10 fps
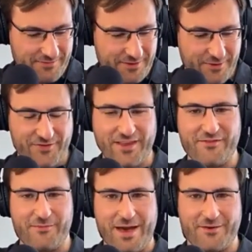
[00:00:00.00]
very
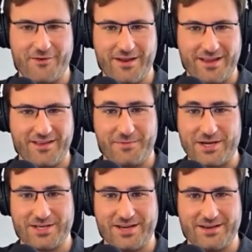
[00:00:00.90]
safe manner, like
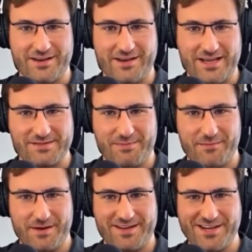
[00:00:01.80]
especially in
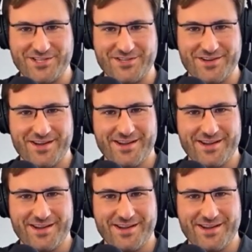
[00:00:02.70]
experimentation.